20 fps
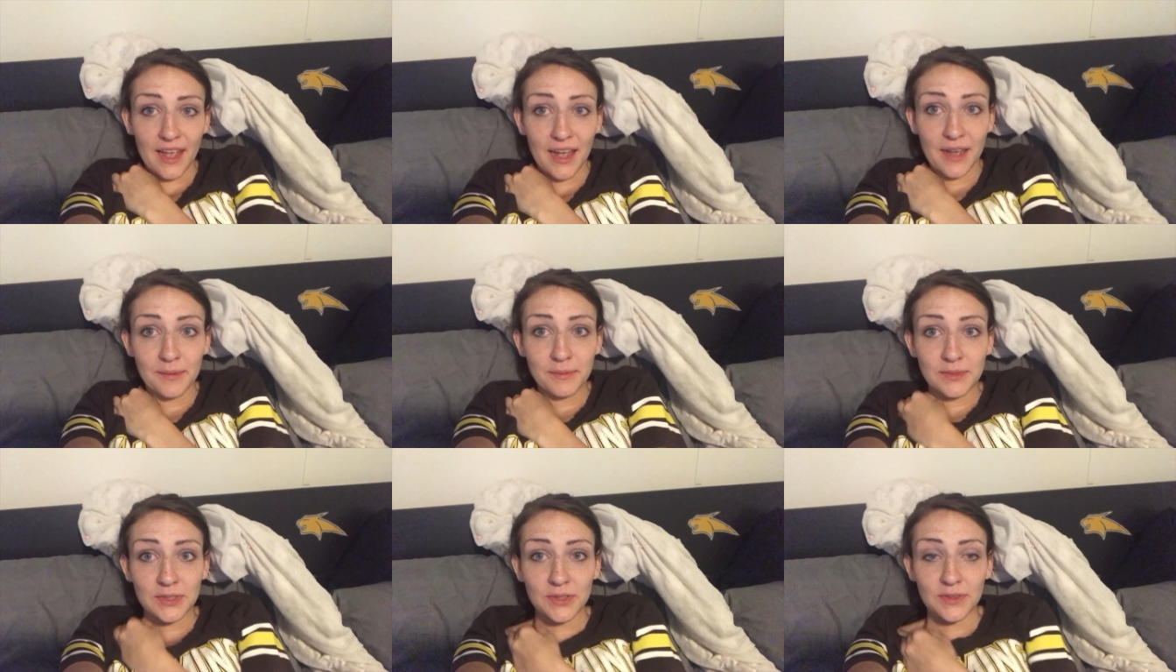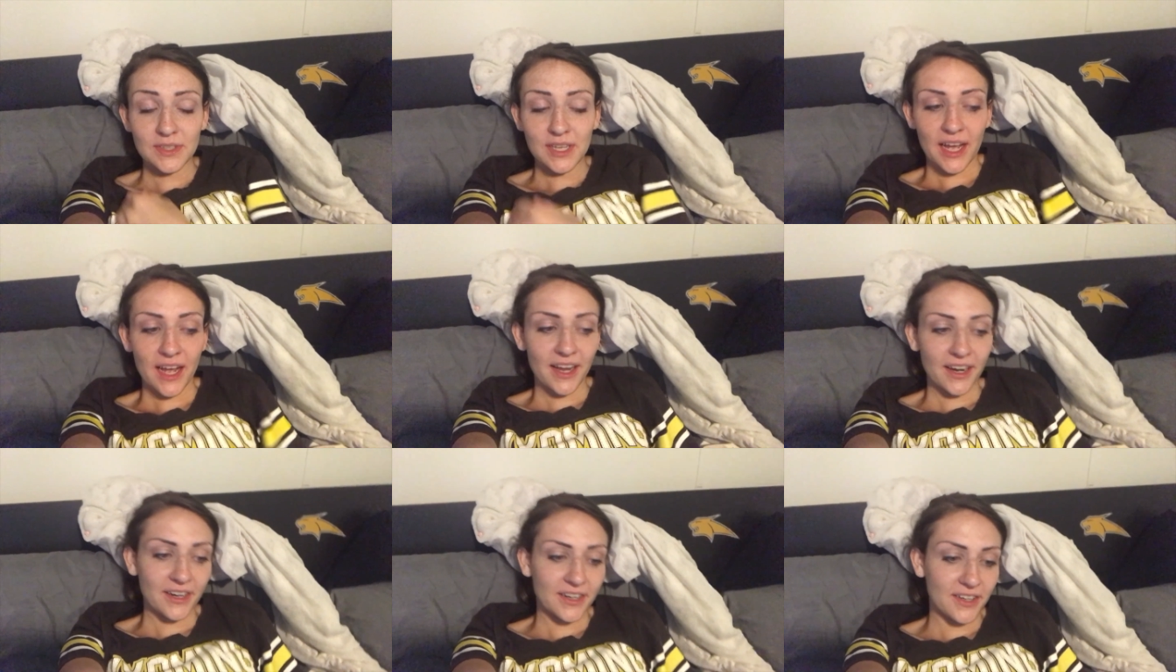I'm so
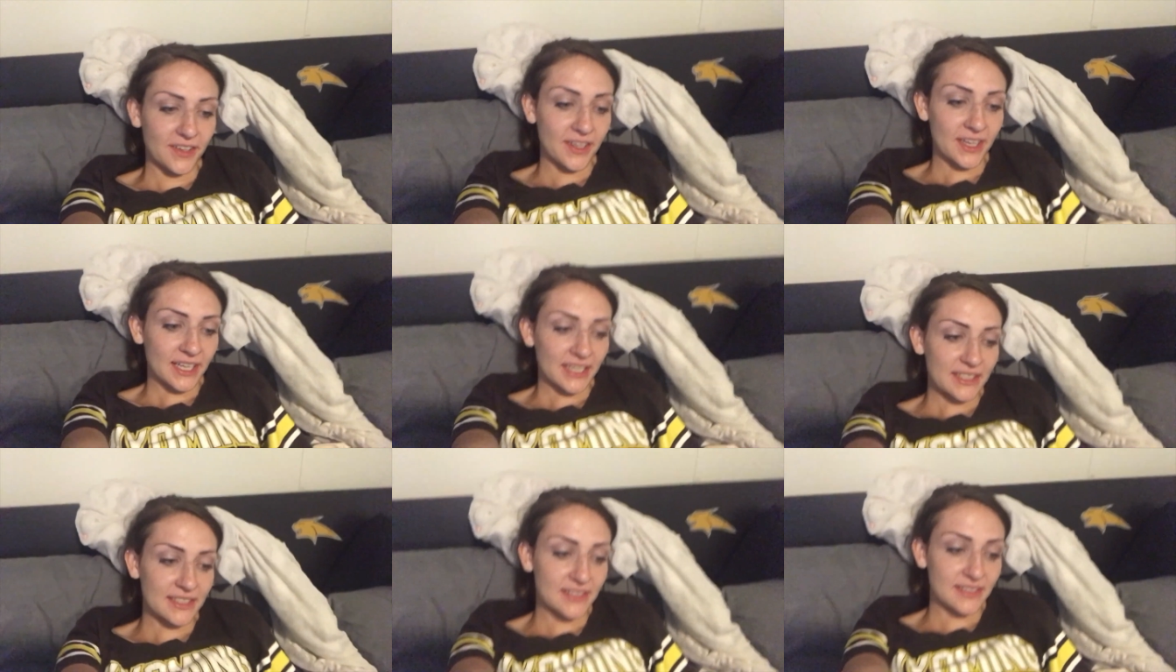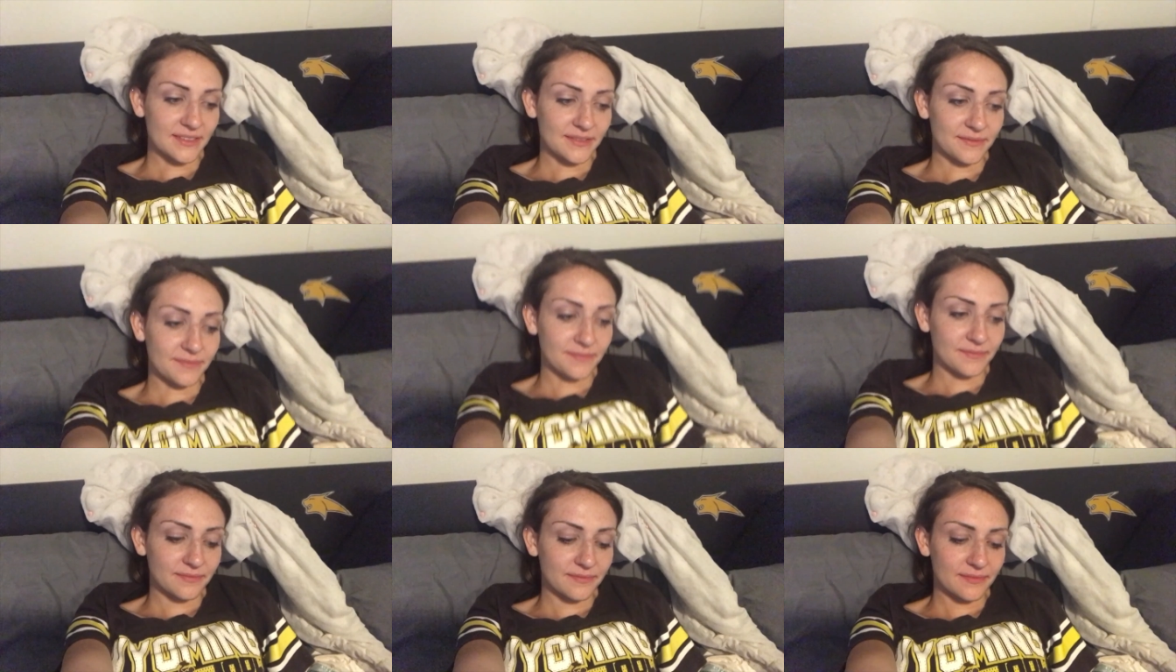tired, you guys.
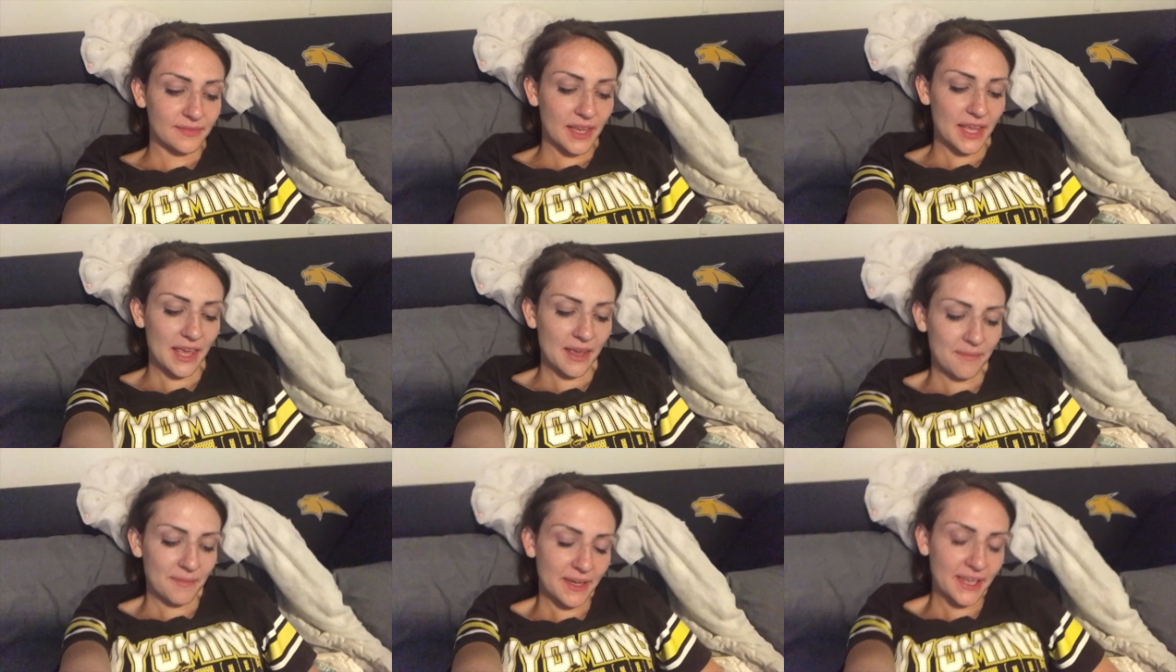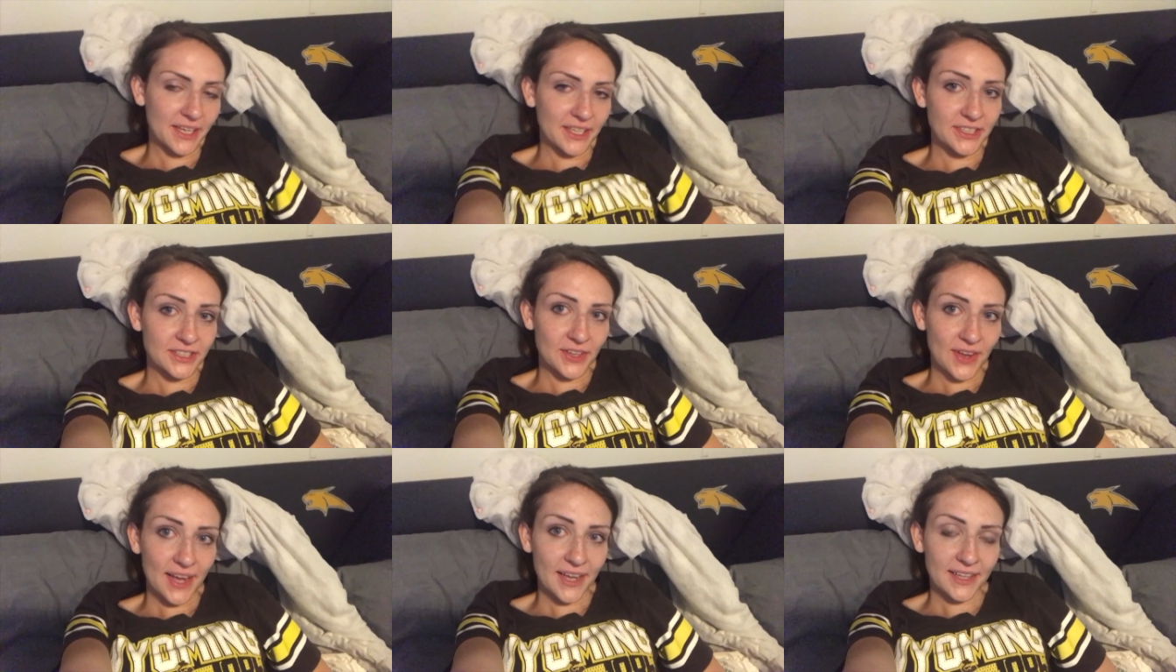I came in here
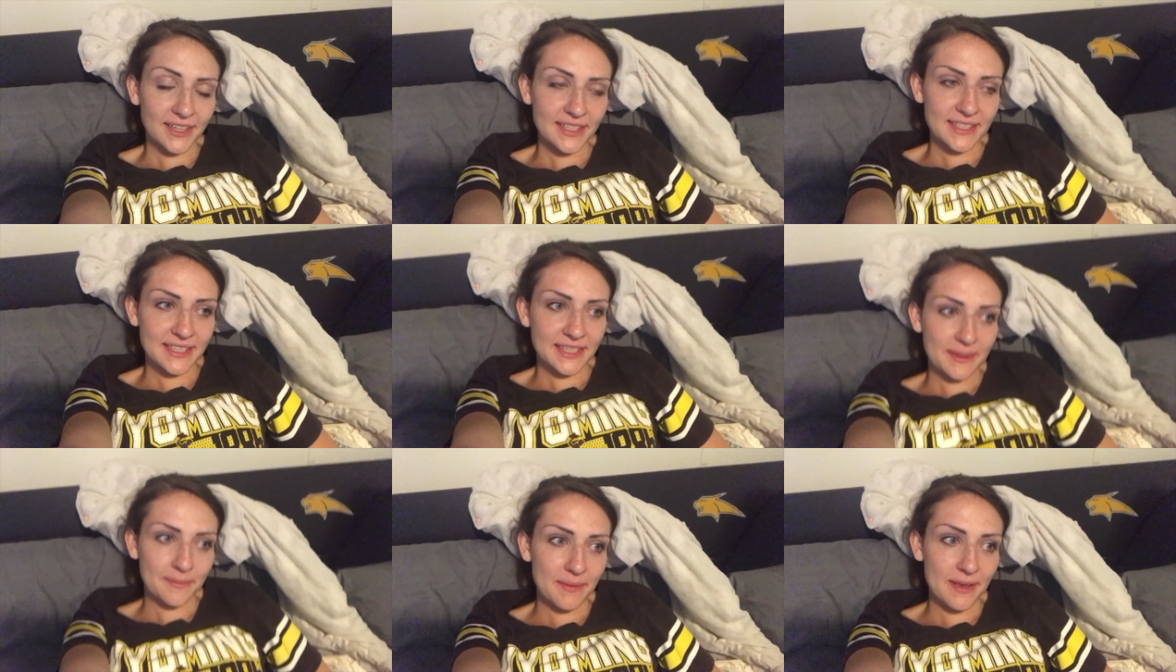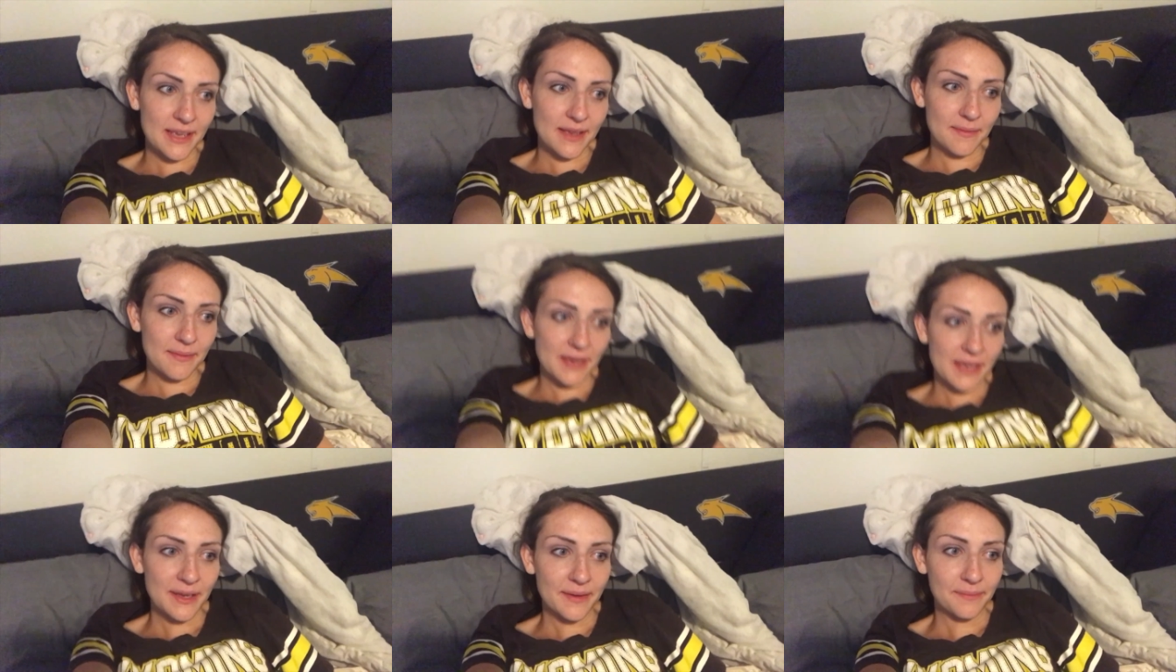so I could listen to
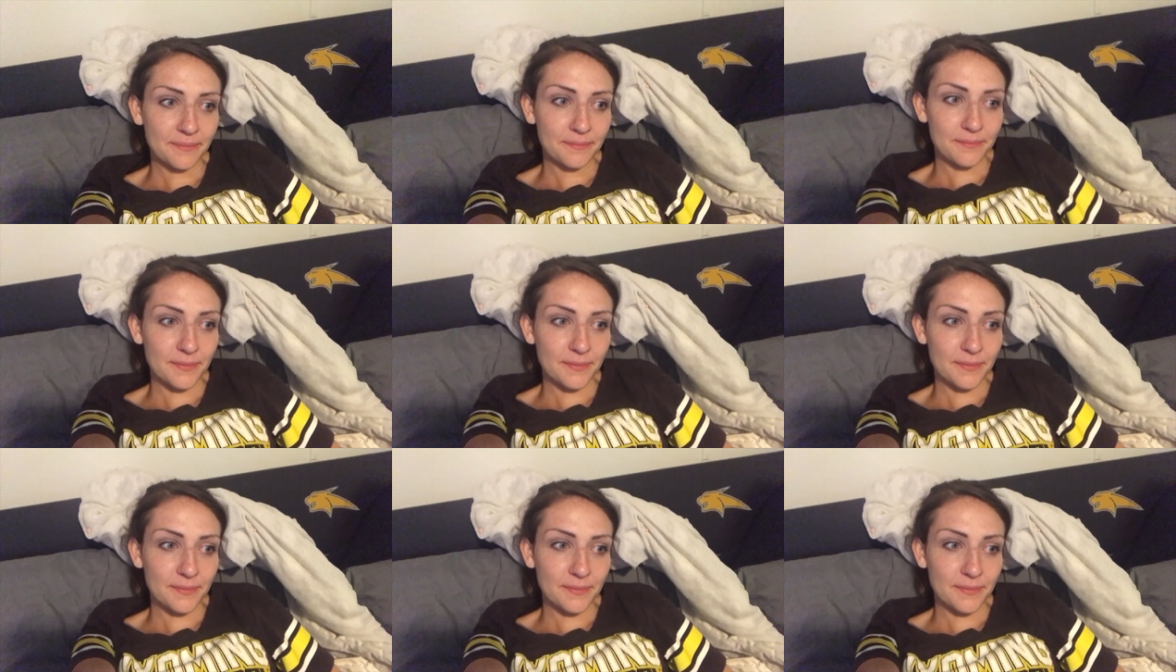Baby,